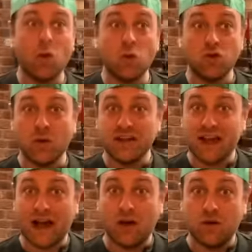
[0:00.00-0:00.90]
all the way
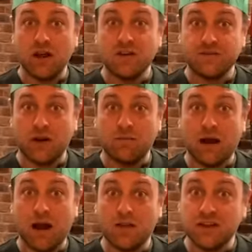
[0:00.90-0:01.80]
down from
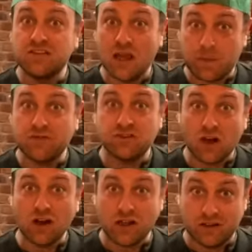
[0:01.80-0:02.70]
the tip of
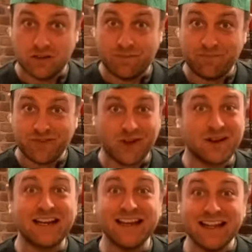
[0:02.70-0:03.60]
Scotland. So
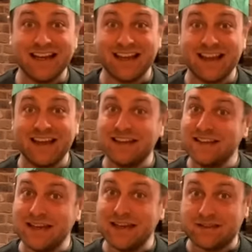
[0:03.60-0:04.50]
clearly,
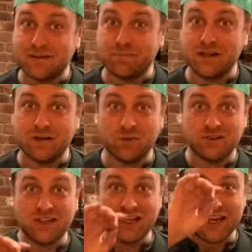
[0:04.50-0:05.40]
Neolithic Britain was
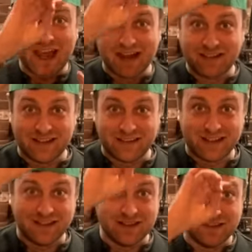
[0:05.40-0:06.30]
connected
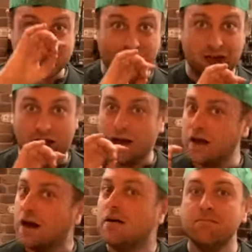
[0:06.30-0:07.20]
in this
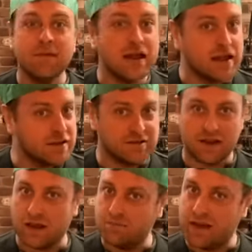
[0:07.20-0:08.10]
amazing